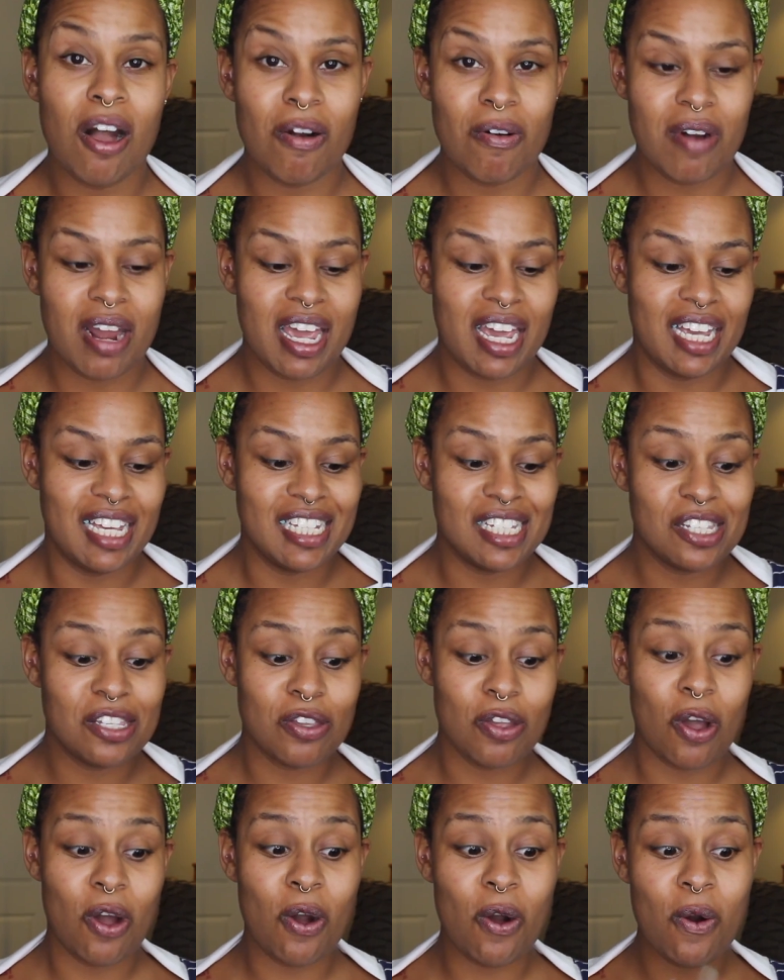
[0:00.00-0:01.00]
All right,
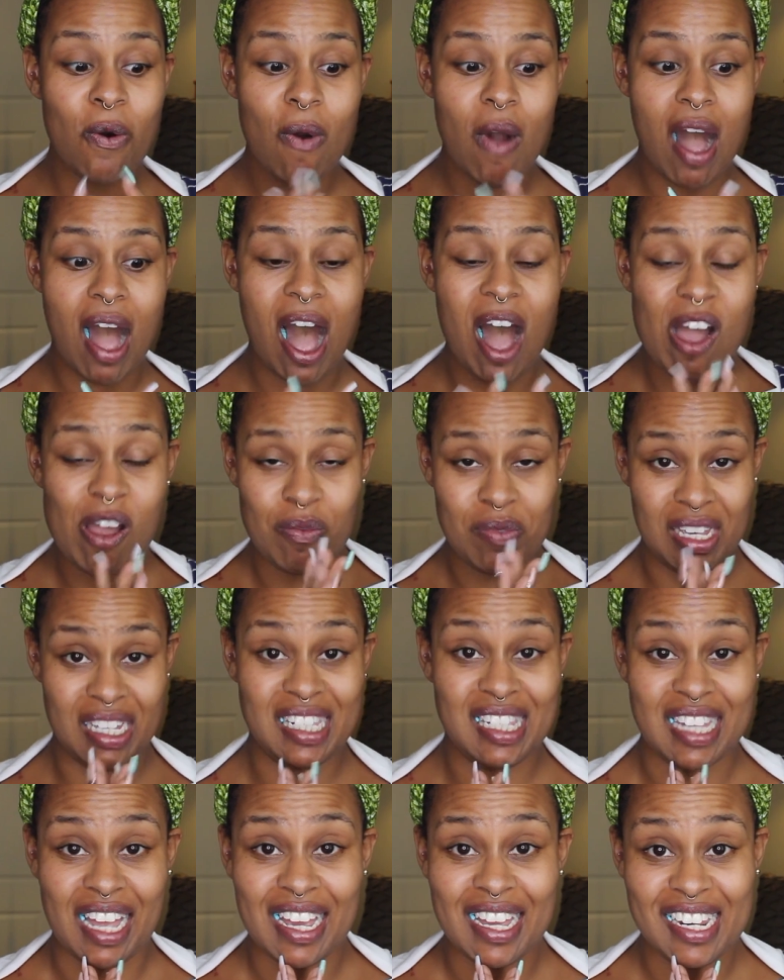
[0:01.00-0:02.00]
so I'm
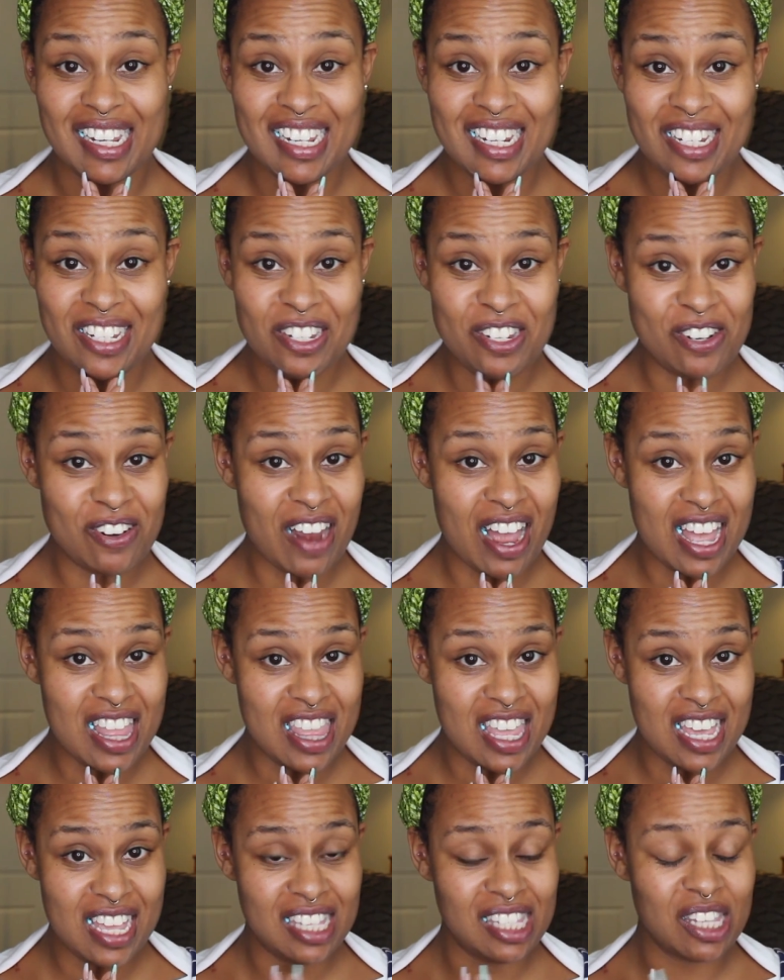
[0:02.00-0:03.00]
excited to try
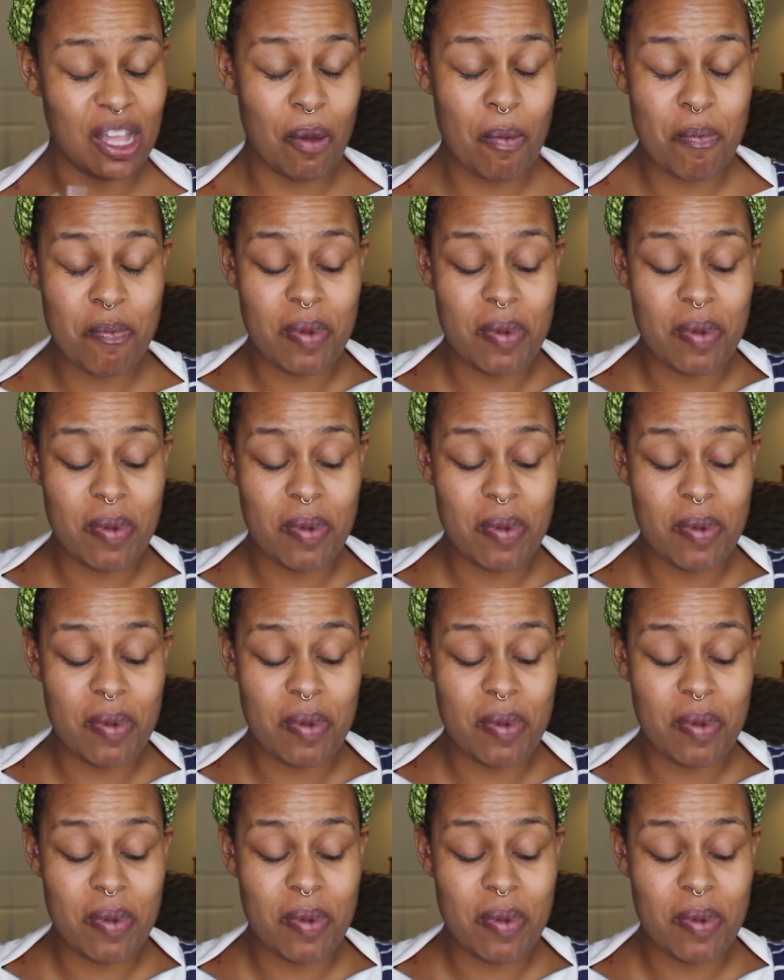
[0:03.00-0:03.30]
this,